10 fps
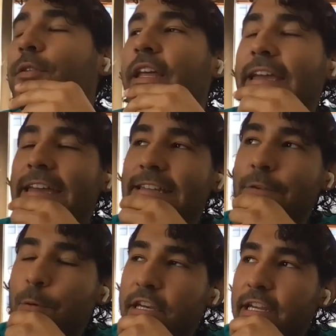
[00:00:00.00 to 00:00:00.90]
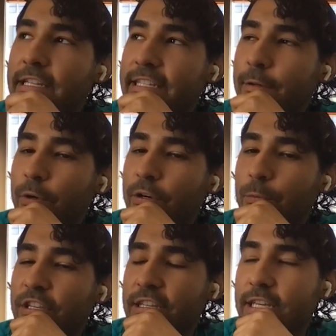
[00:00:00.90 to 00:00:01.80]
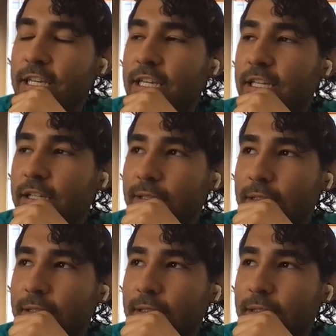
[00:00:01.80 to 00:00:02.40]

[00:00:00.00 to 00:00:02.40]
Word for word: So like in 2019 when we